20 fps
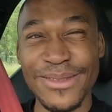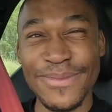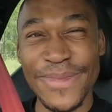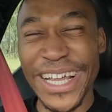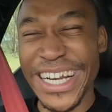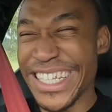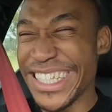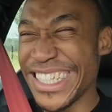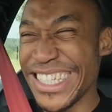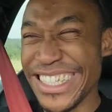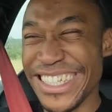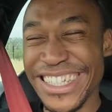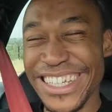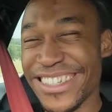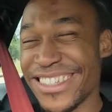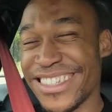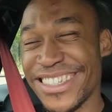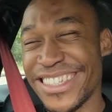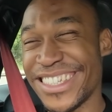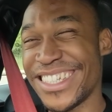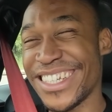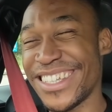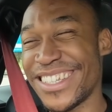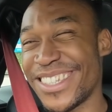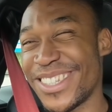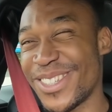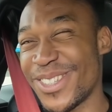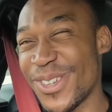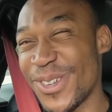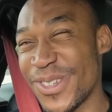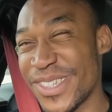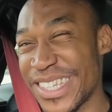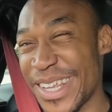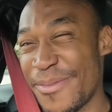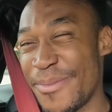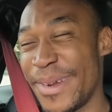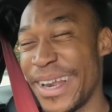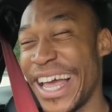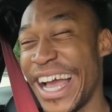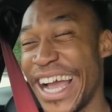but it's just so
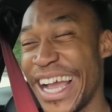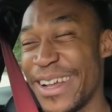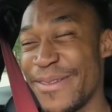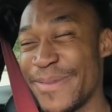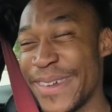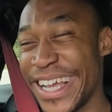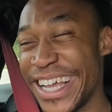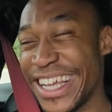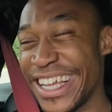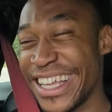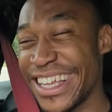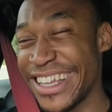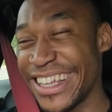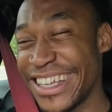sublime, eh?